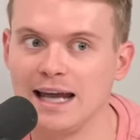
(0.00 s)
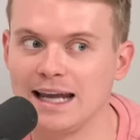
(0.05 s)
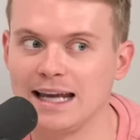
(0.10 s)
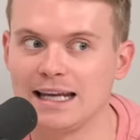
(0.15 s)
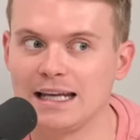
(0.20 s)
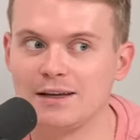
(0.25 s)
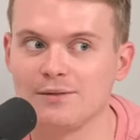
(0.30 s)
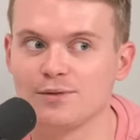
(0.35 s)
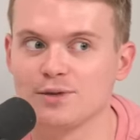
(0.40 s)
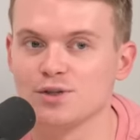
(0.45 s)

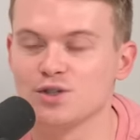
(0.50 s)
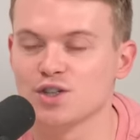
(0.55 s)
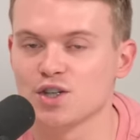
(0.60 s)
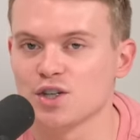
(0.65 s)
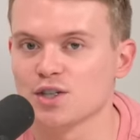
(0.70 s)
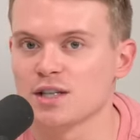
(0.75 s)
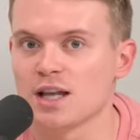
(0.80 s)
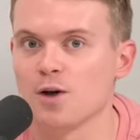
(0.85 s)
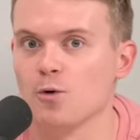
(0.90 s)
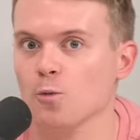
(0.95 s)
even
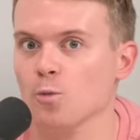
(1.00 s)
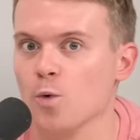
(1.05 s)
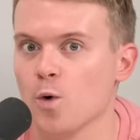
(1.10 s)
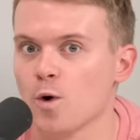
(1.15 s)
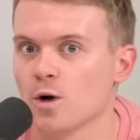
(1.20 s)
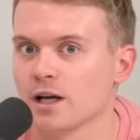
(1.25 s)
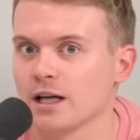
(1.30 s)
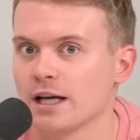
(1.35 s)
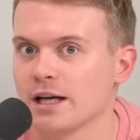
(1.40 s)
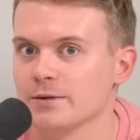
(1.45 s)
just like
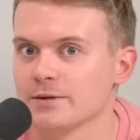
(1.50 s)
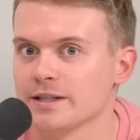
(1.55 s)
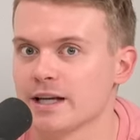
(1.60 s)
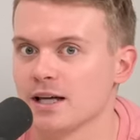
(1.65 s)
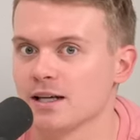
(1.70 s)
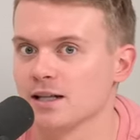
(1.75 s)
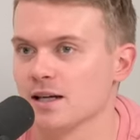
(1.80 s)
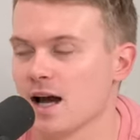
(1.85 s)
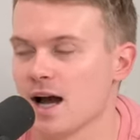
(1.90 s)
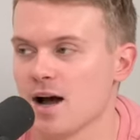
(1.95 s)
walking outside
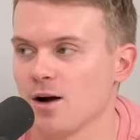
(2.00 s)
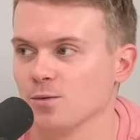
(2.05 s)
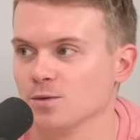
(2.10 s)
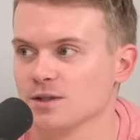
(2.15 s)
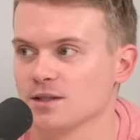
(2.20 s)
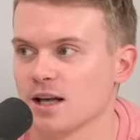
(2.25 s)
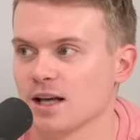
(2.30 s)
of your house.